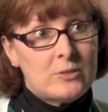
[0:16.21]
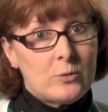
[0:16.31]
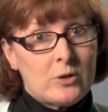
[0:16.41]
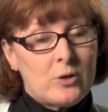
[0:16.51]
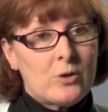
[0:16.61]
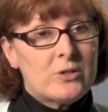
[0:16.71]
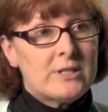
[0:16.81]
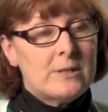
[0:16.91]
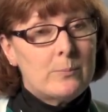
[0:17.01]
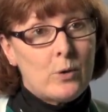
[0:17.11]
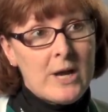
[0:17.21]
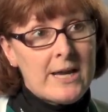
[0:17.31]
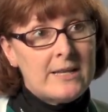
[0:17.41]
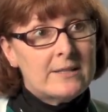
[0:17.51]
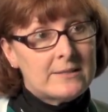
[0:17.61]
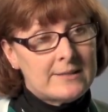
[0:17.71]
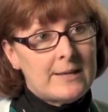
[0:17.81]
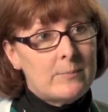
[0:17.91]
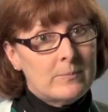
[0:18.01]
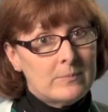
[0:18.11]
so it occurs in the brain
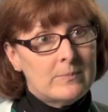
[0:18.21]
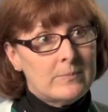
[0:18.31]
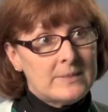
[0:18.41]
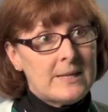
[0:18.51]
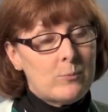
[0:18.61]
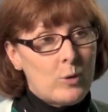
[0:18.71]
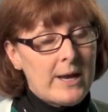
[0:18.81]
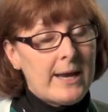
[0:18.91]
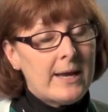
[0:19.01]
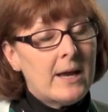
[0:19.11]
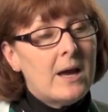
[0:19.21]
the same way.